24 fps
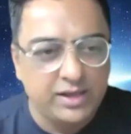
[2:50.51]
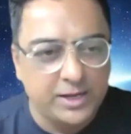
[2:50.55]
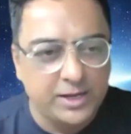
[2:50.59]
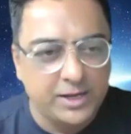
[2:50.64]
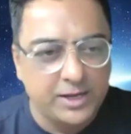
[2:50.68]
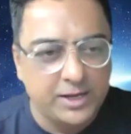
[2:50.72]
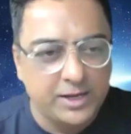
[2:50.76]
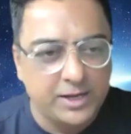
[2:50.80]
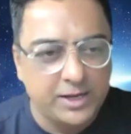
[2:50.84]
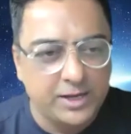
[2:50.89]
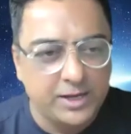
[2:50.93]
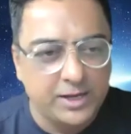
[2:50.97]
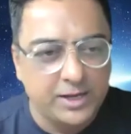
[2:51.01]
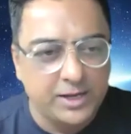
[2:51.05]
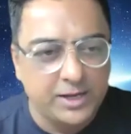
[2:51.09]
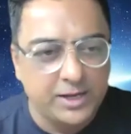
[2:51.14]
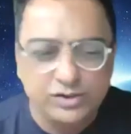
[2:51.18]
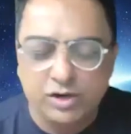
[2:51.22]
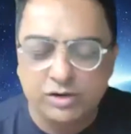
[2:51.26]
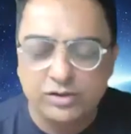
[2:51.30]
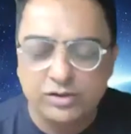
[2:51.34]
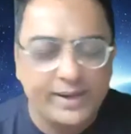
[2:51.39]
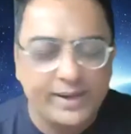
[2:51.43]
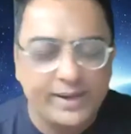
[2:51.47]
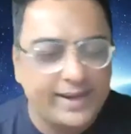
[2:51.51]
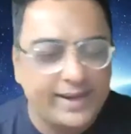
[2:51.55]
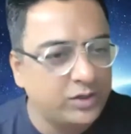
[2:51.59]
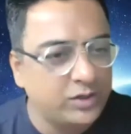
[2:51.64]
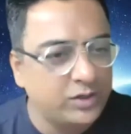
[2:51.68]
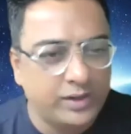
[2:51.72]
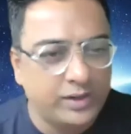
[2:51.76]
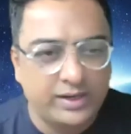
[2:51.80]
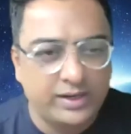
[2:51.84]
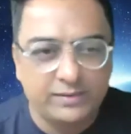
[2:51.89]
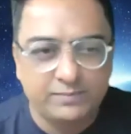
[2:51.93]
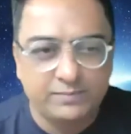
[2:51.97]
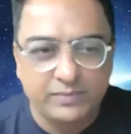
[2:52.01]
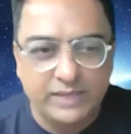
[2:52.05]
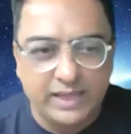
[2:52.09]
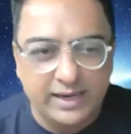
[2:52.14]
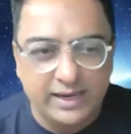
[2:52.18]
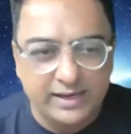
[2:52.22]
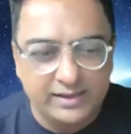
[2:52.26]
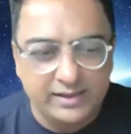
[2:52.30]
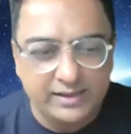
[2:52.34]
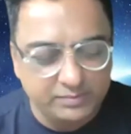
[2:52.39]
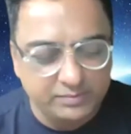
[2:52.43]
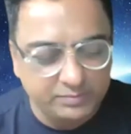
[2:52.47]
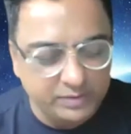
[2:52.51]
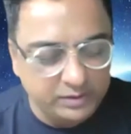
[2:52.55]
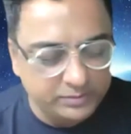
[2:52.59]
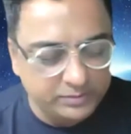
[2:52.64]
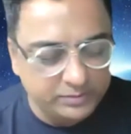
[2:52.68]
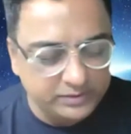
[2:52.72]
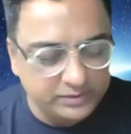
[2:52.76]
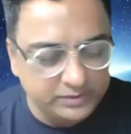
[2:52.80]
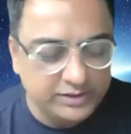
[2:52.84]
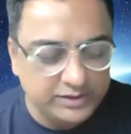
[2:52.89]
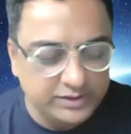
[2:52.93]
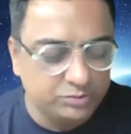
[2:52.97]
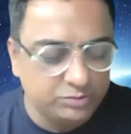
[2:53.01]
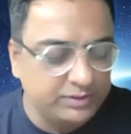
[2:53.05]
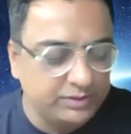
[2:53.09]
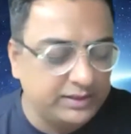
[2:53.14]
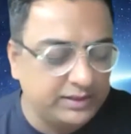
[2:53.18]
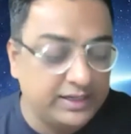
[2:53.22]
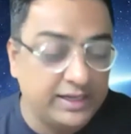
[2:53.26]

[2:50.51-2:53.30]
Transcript: Um, it's not going anywhere. And when people say to me,